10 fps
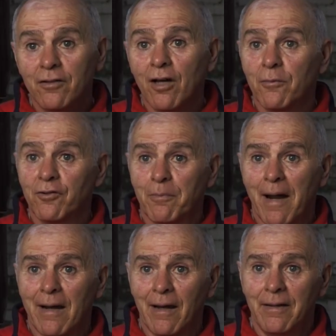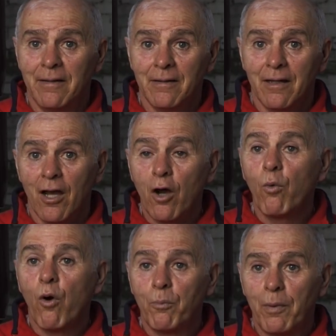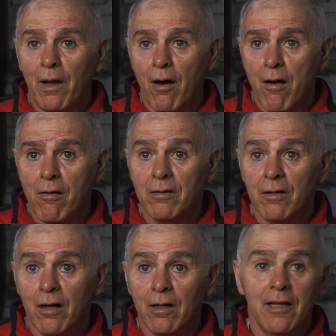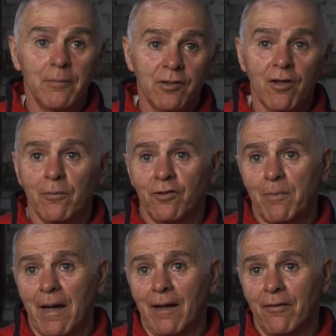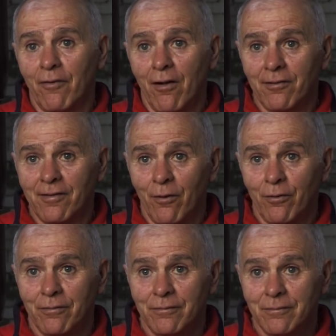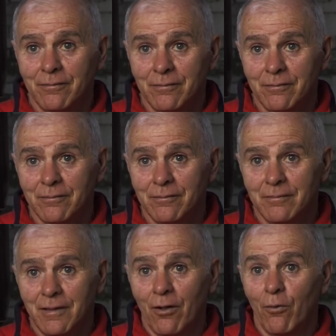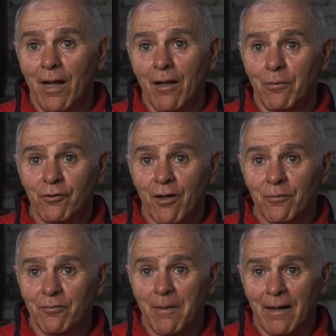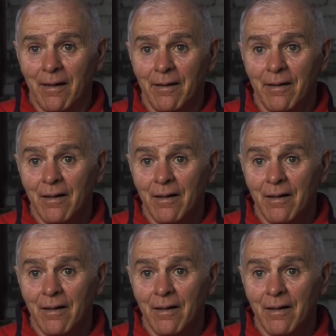Thomas Bradley, it won't be long until him and Thomas Bradley falls out. You know, he'll elbow Thomas Bradley.